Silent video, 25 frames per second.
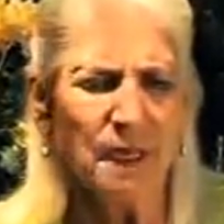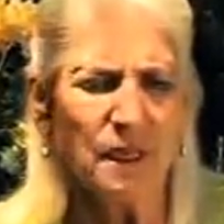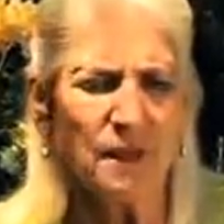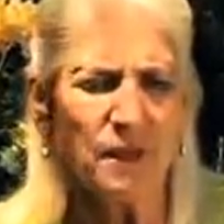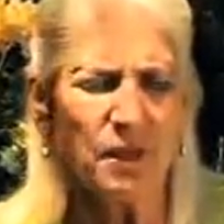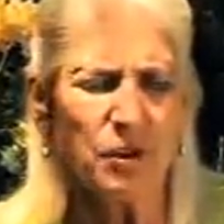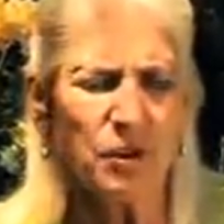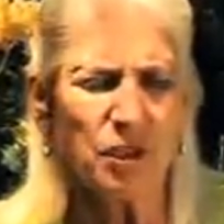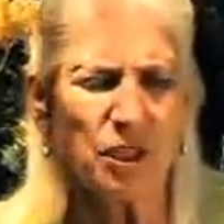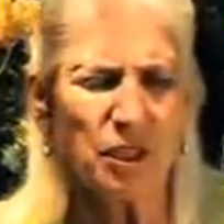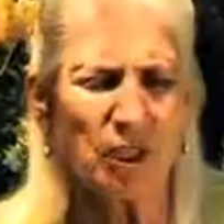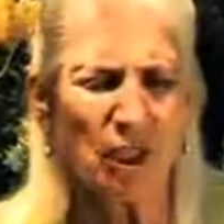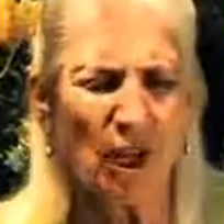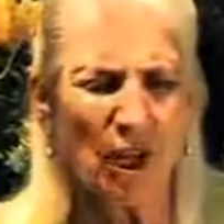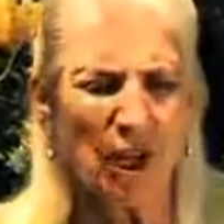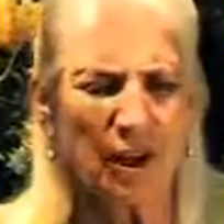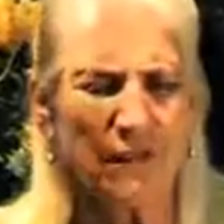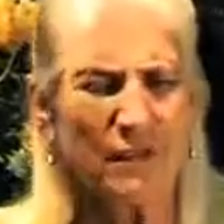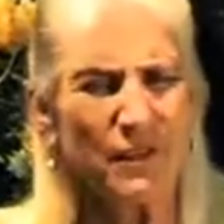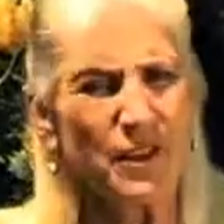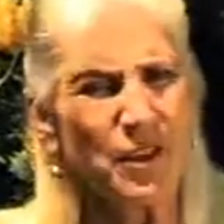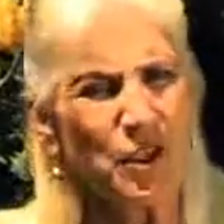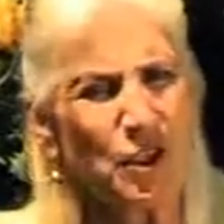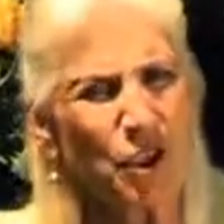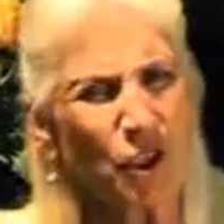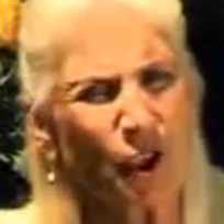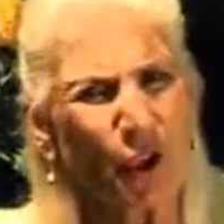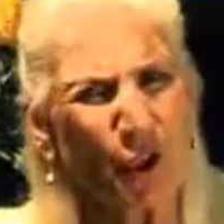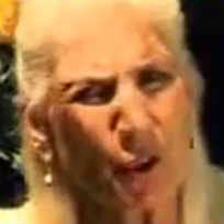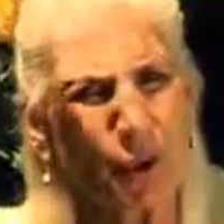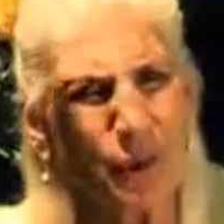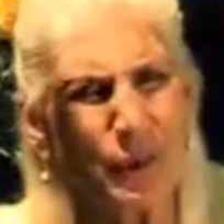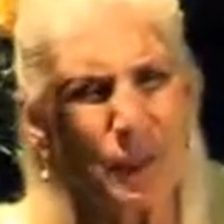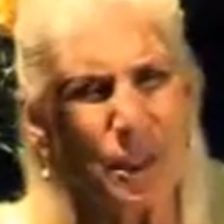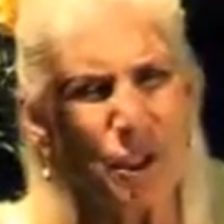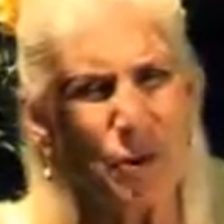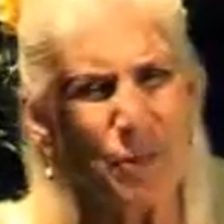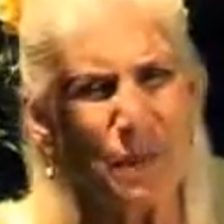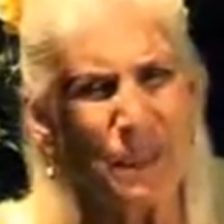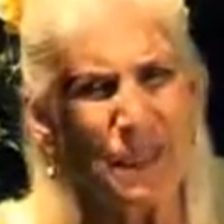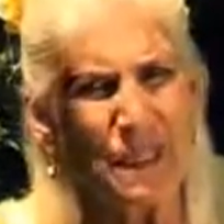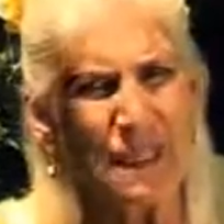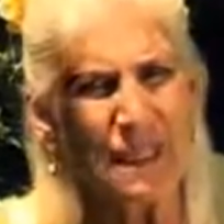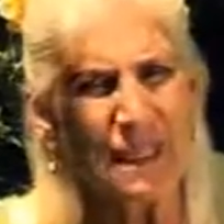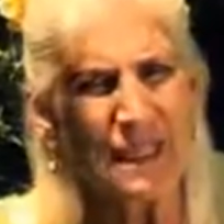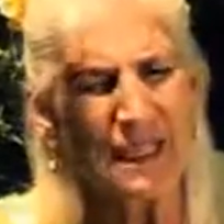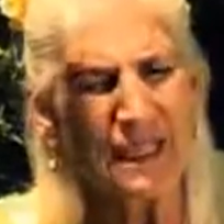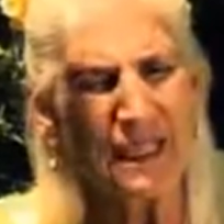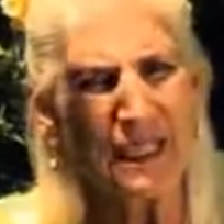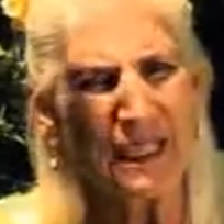there's a lot of
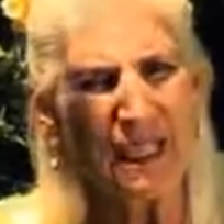discouragement,